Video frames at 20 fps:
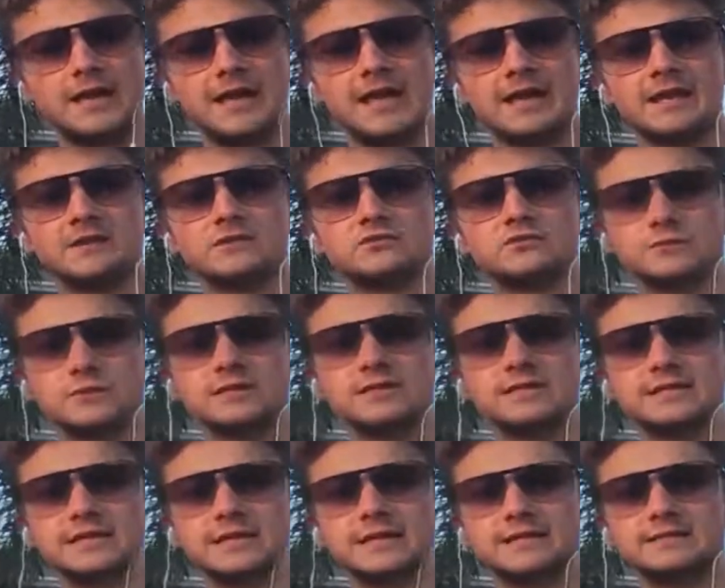And it's
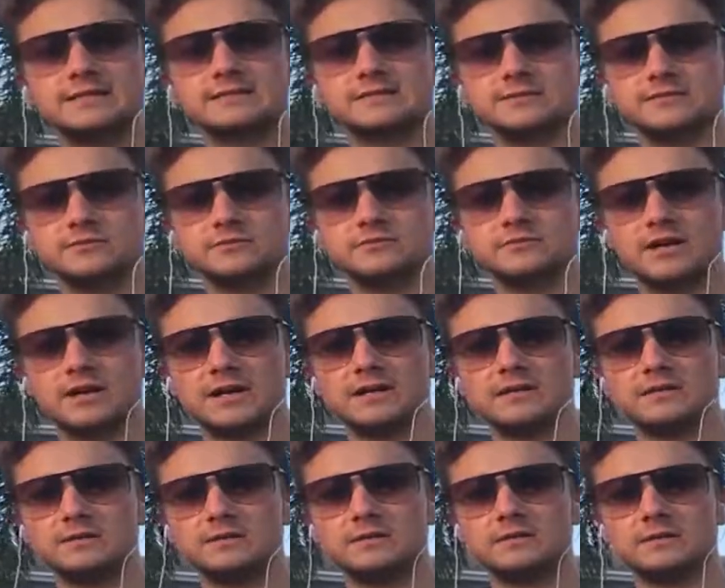really nice
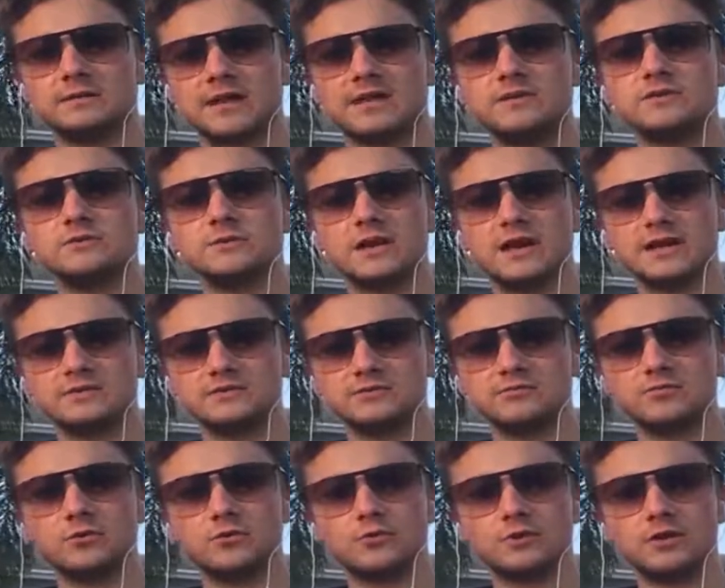to that you guys
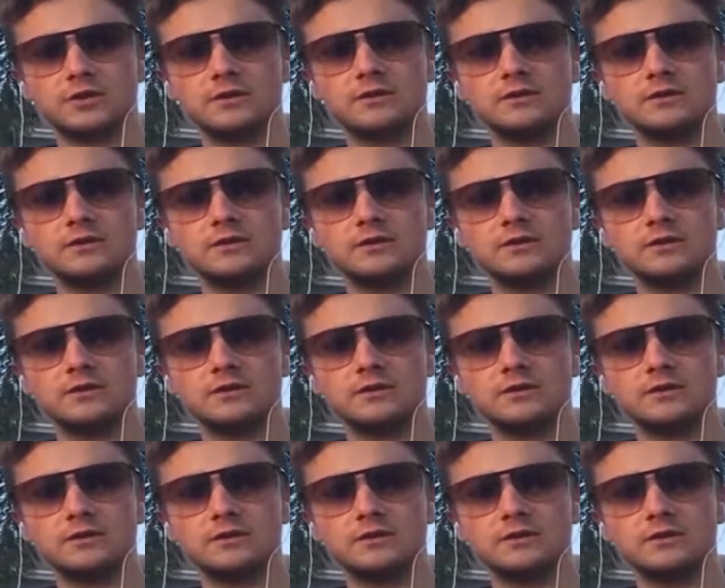wrote